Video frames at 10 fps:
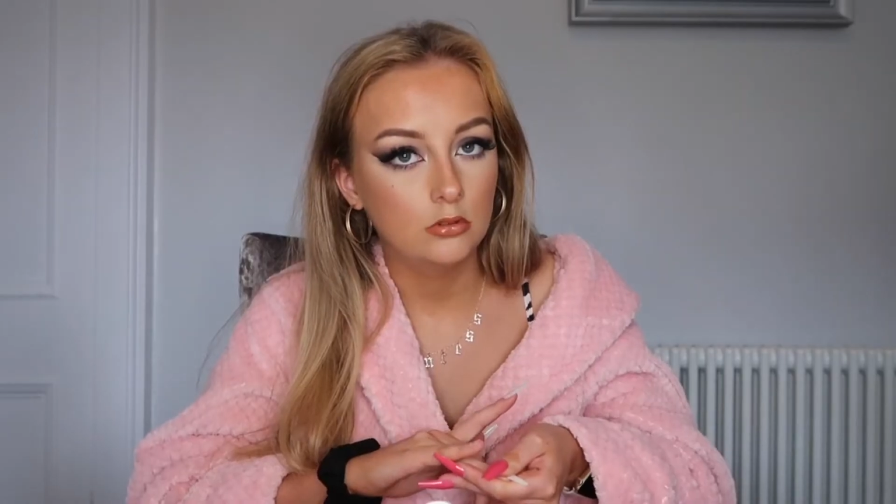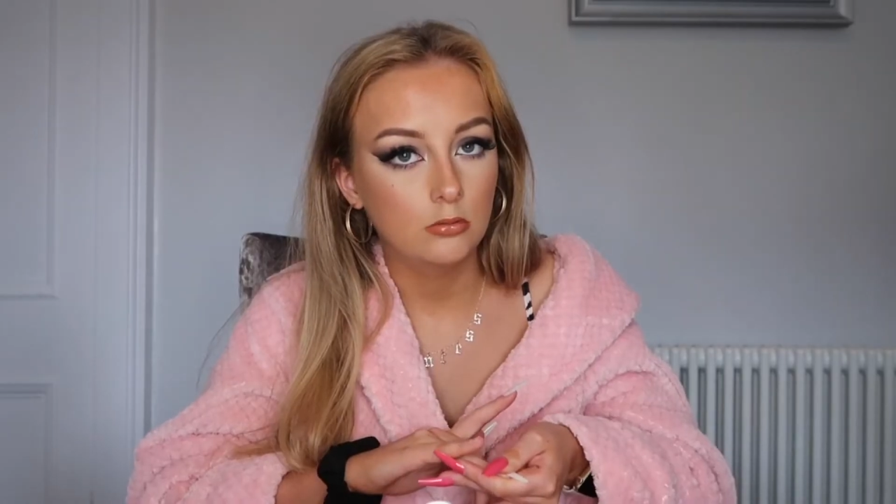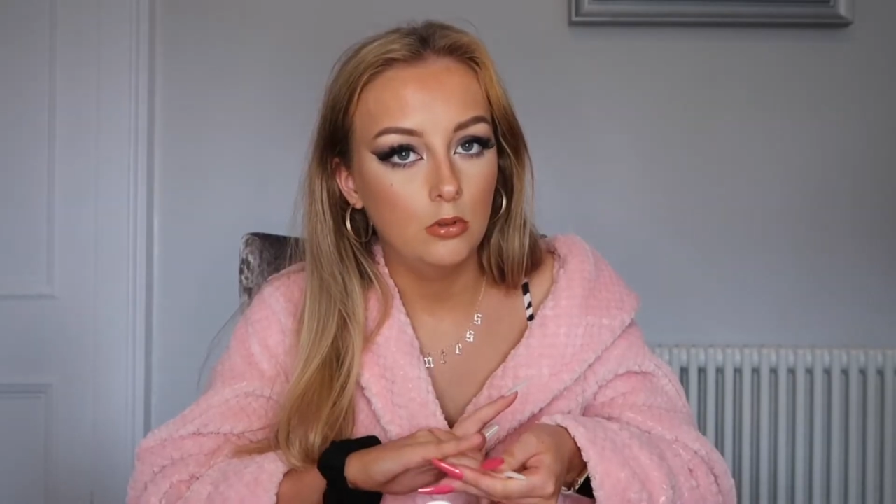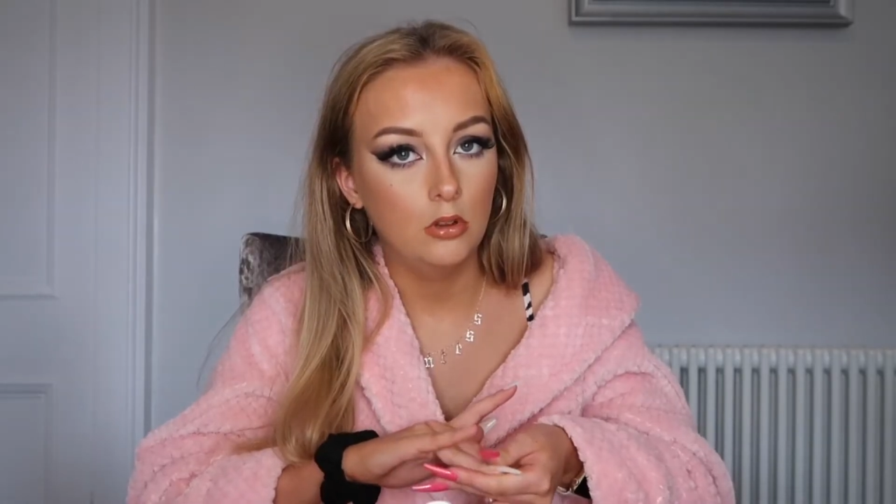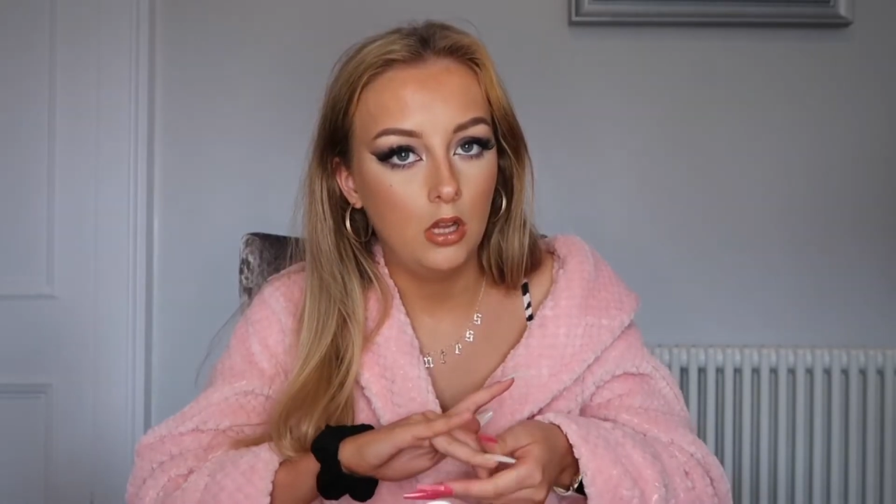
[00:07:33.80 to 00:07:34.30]
just
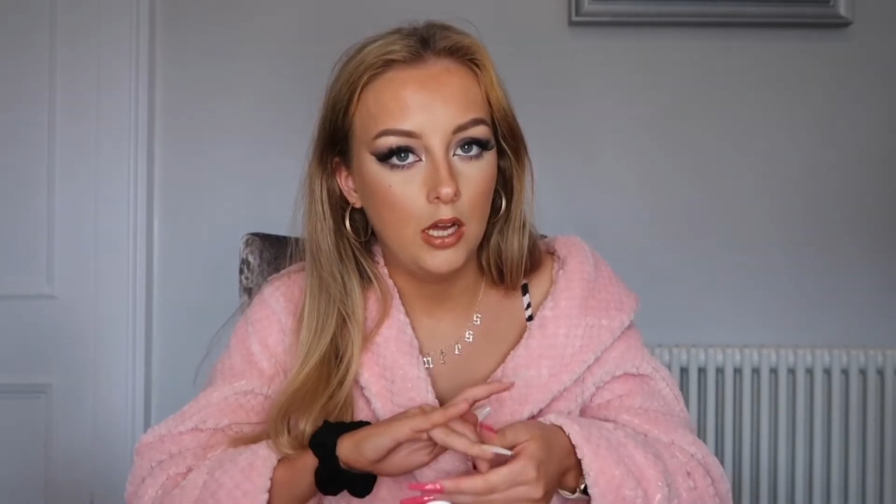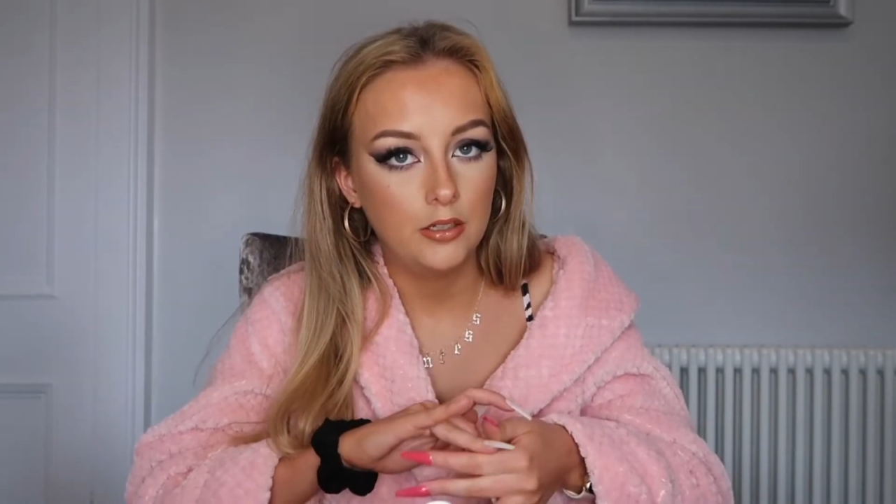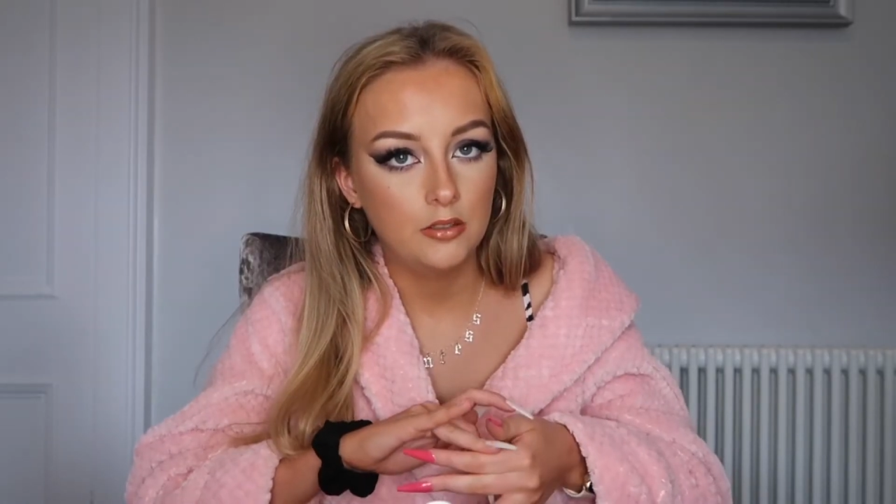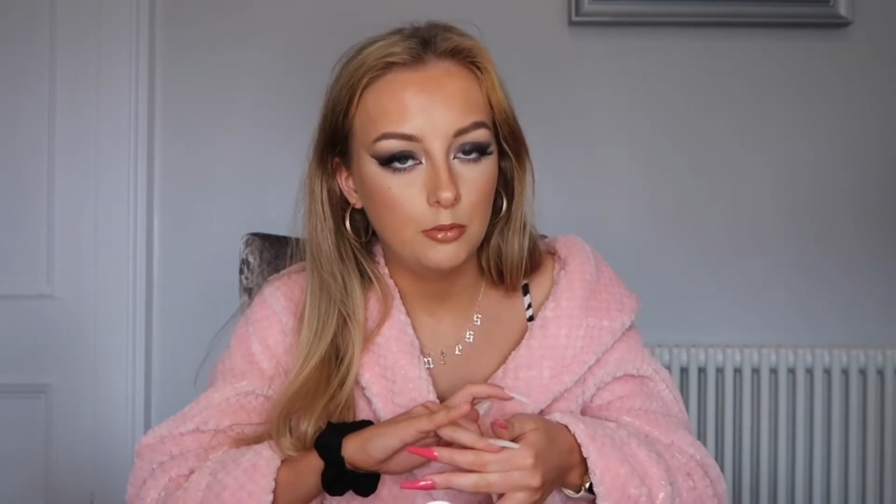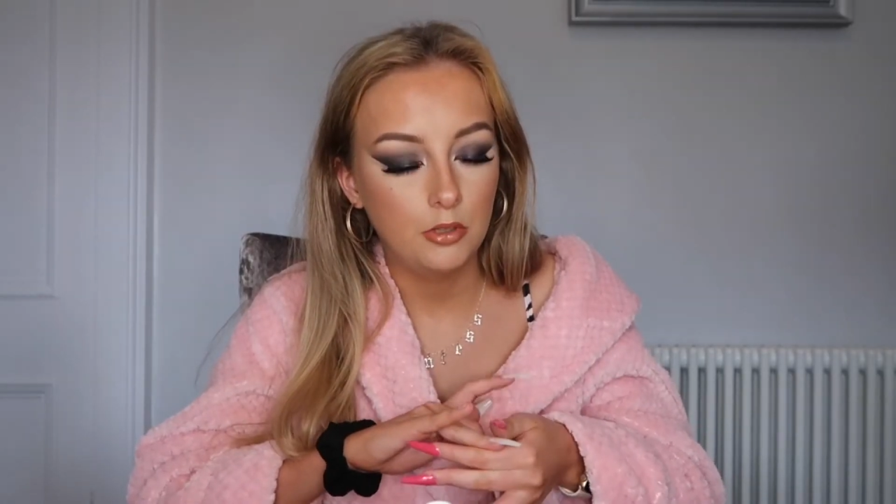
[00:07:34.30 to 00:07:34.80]
want Lara
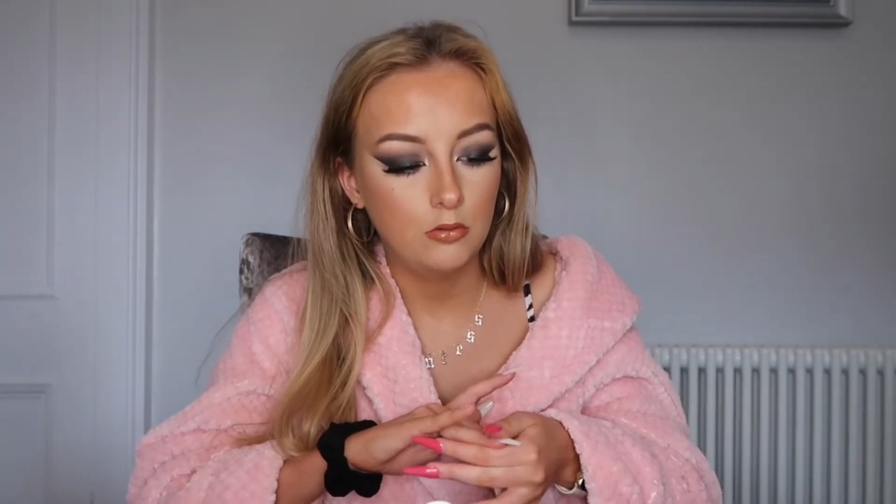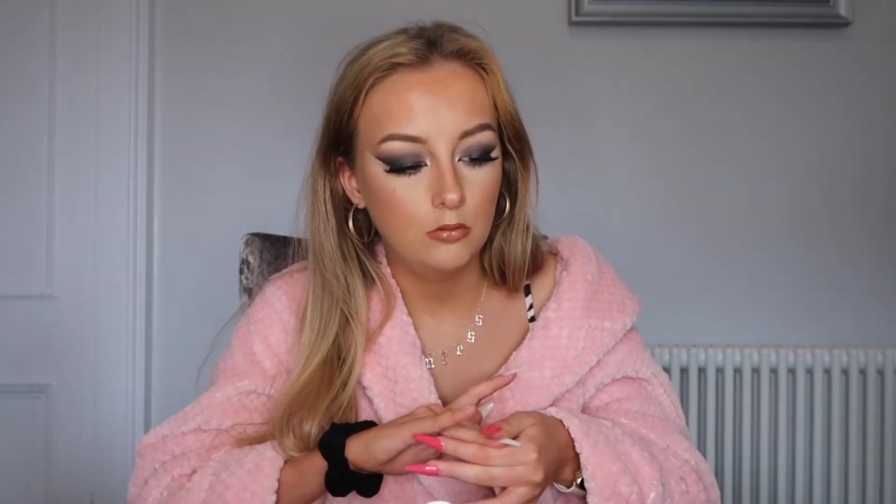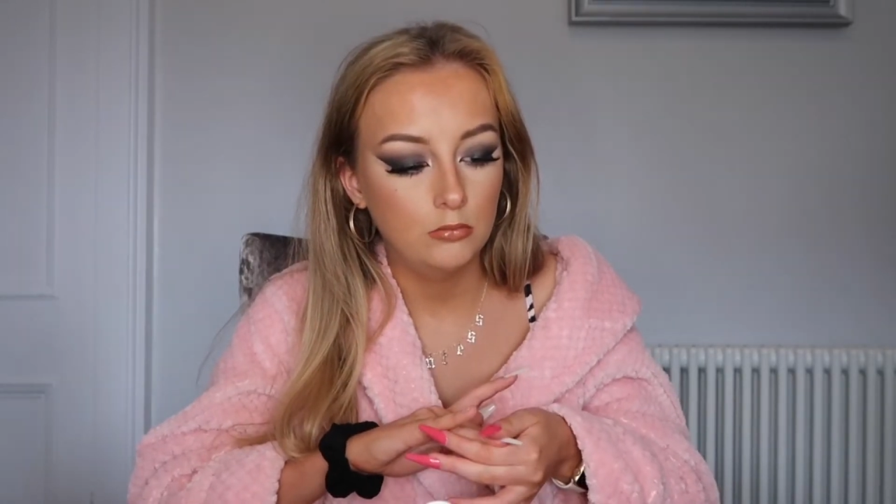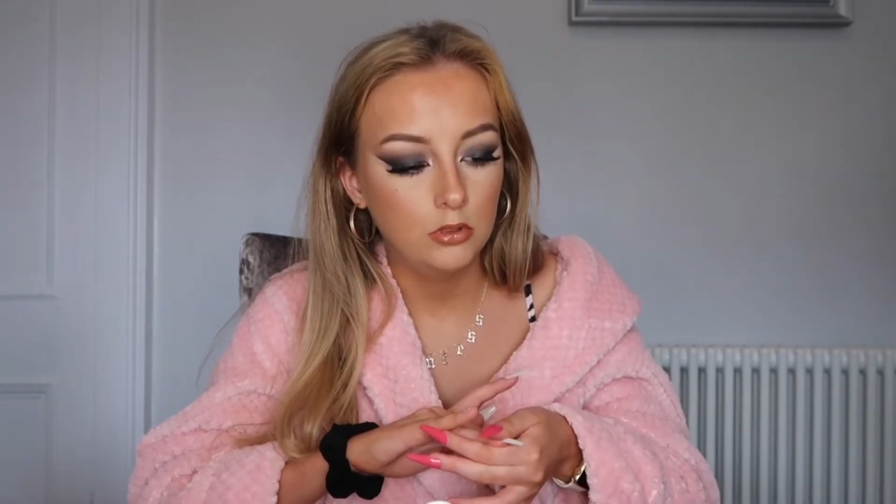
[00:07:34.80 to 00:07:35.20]
to be home